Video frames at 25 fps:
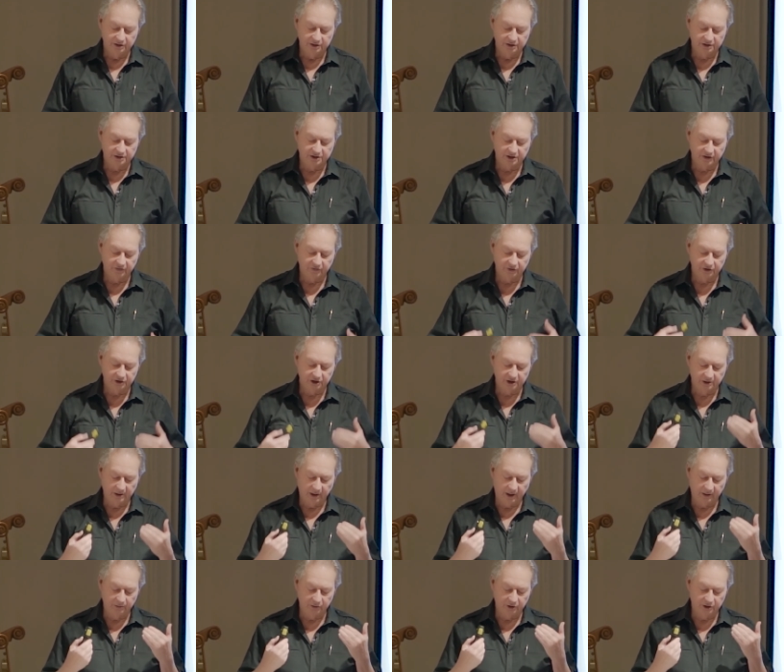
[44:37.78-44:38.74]
Several
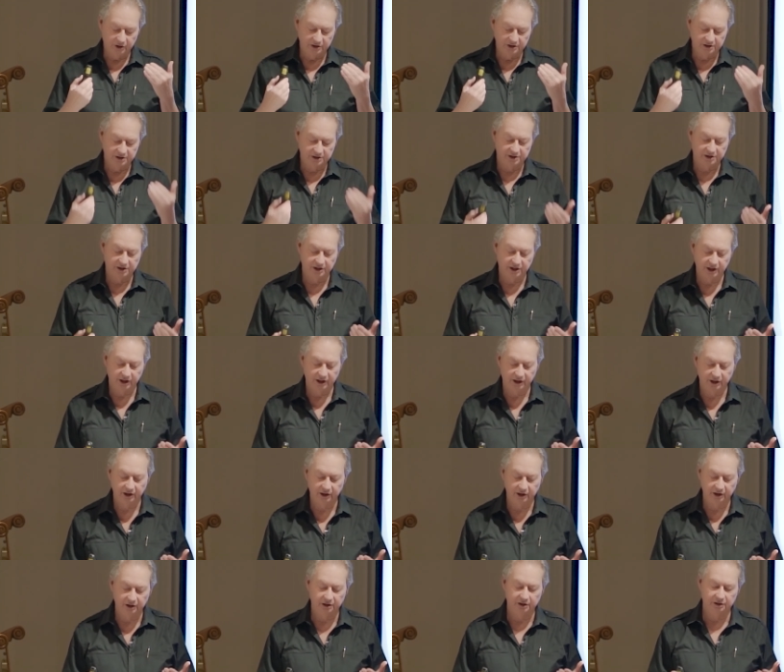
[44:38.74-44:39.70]
times I'm going to
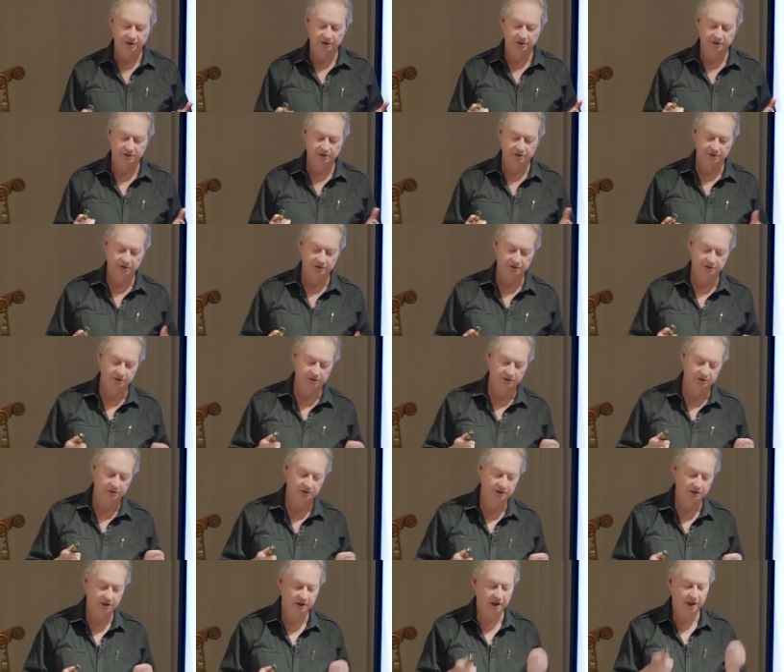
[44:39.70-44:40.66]
say,
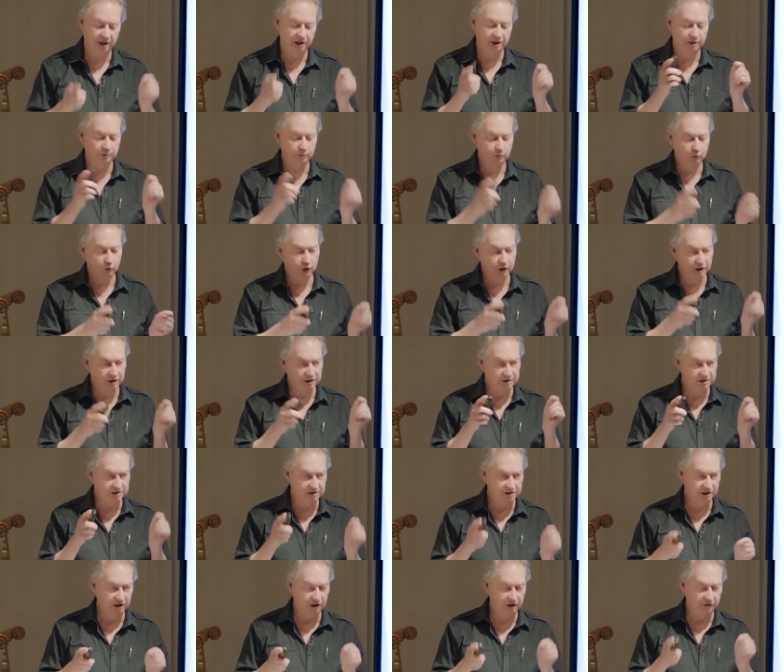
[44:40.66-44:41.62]
I am one
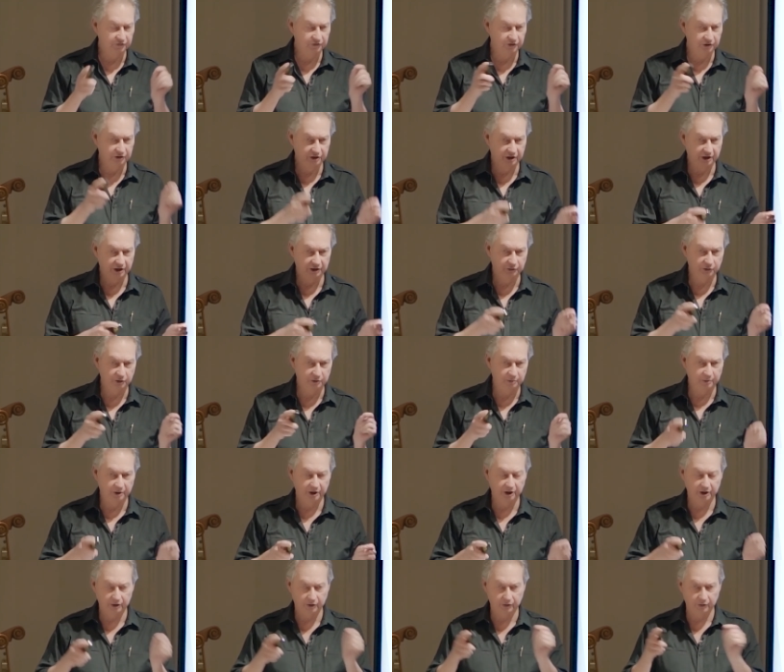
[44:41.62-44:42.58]
self united with
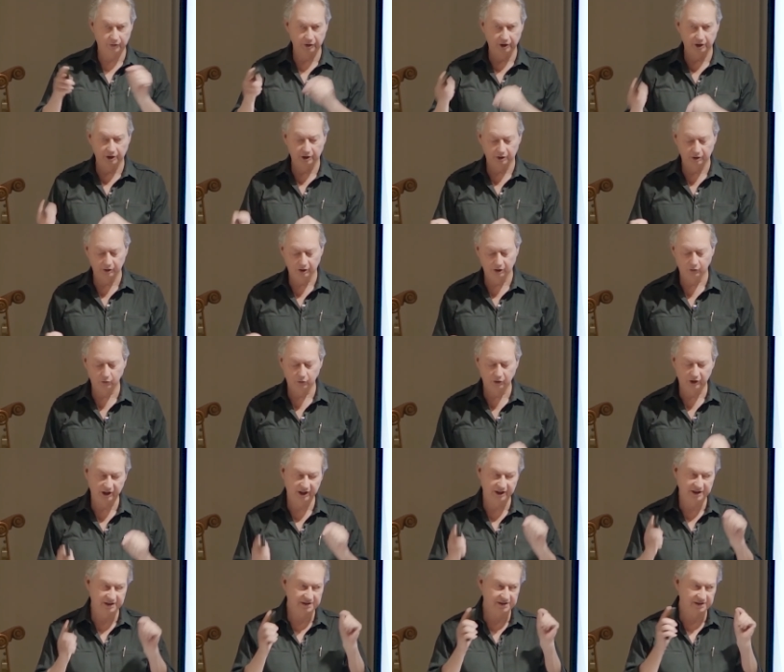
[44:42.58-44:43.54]
my Creator. And when
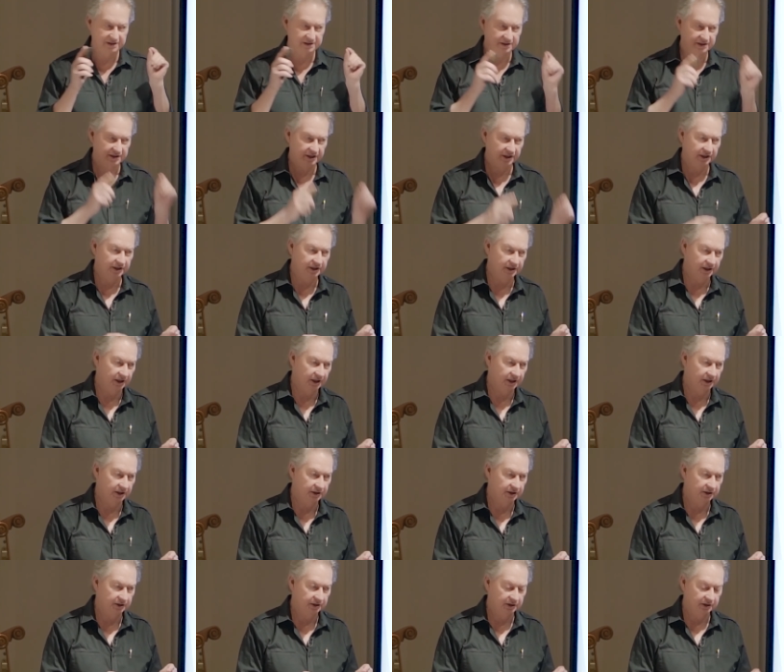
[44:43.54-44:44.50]
I say
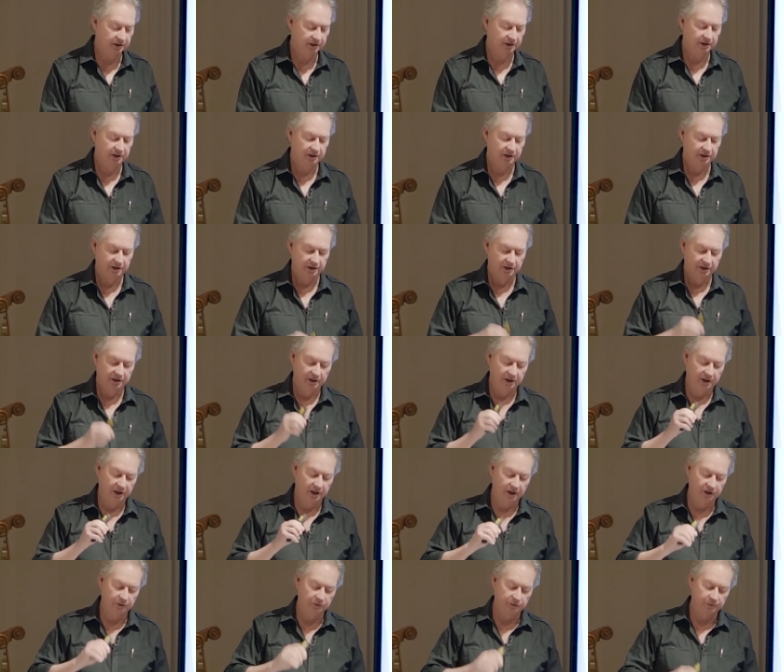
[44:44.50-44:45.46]
that,
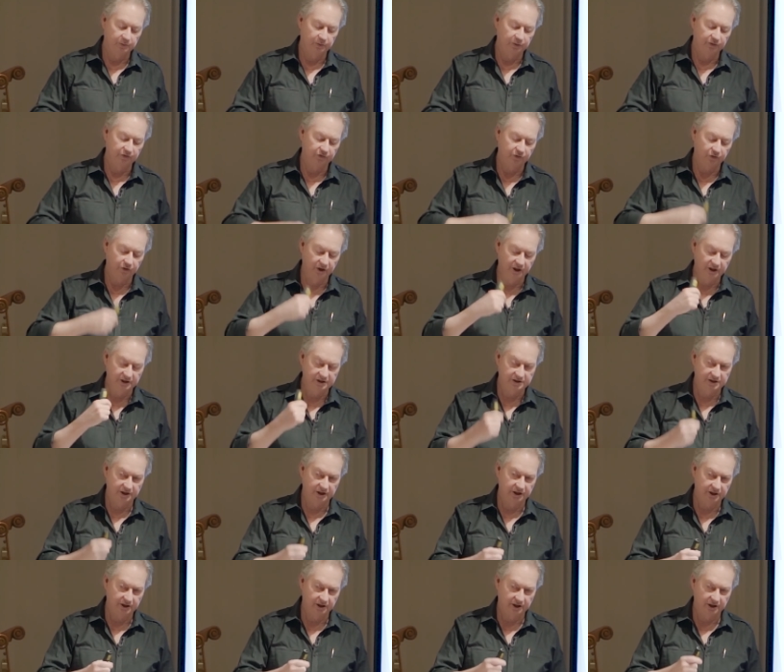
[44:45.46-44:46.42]
I will, before I
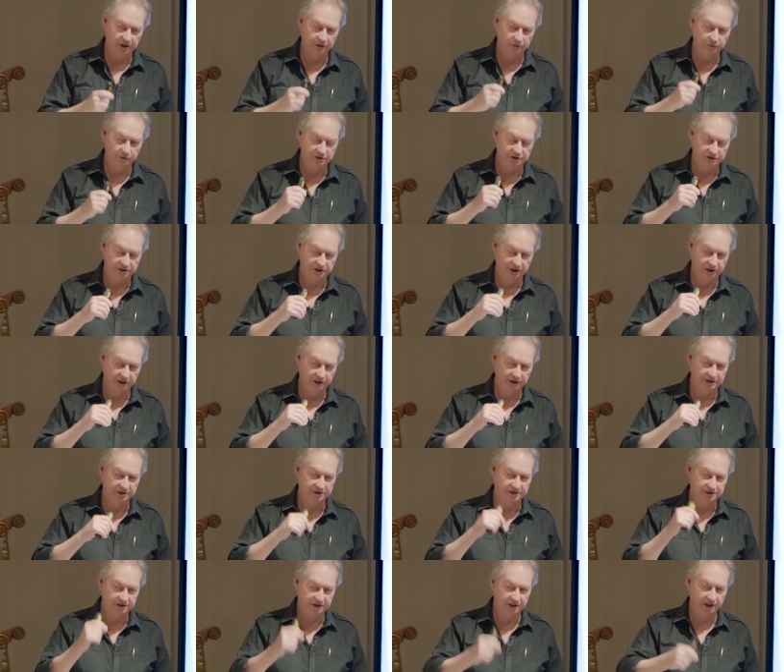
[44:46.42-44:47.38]
say it, I will say,
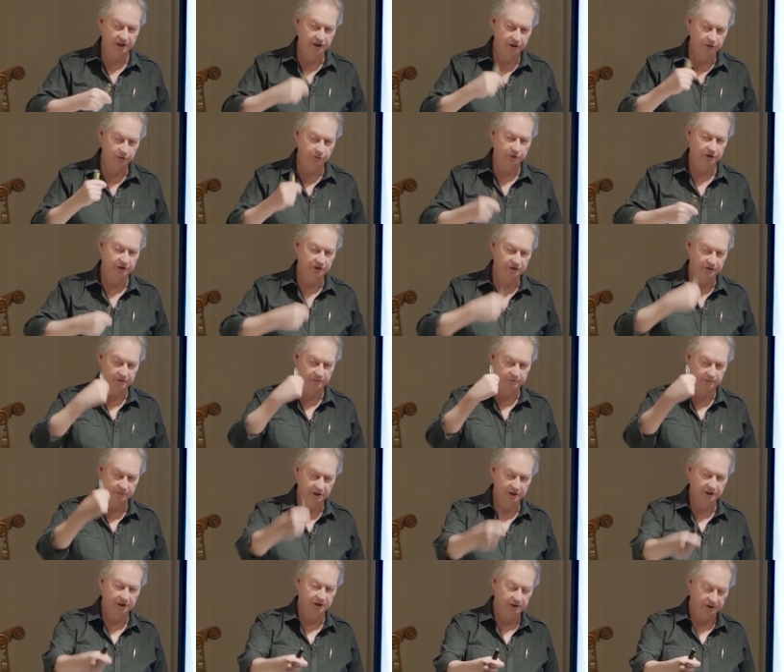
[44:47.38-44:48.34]
say with
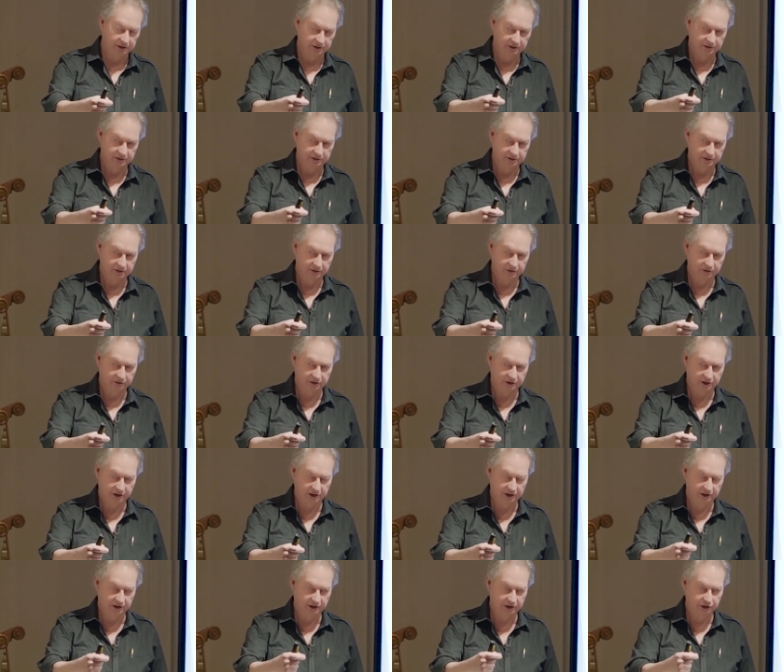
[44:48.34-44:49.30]
me.
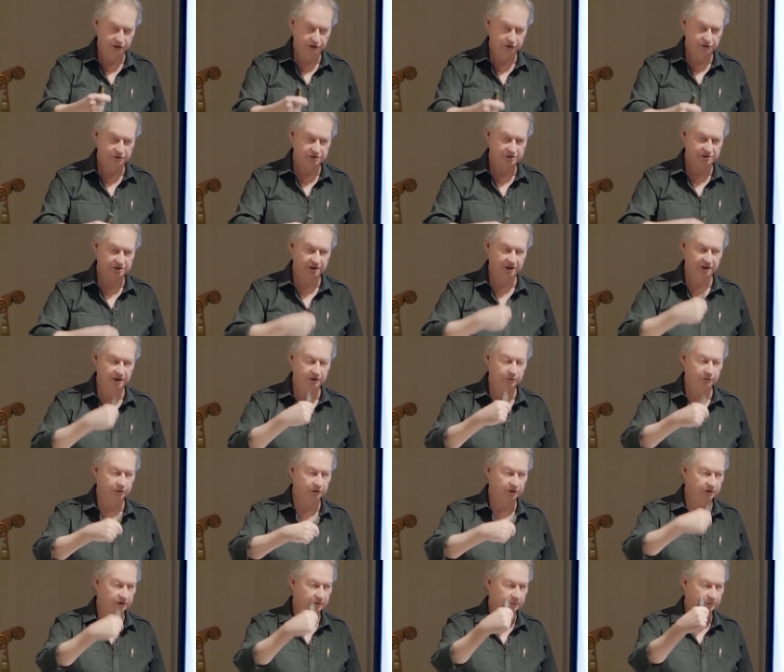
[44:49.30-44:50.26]
Okay, and then you say
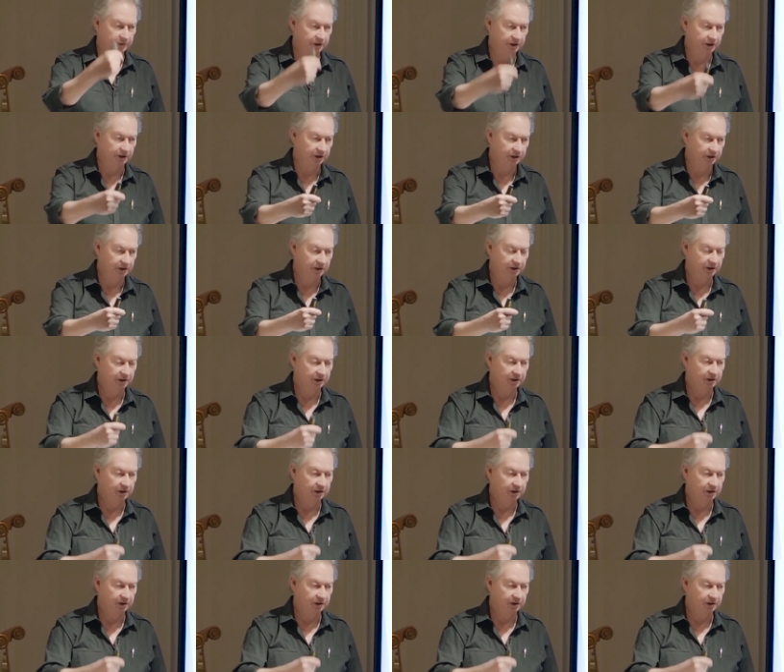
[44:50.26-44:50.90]
with me,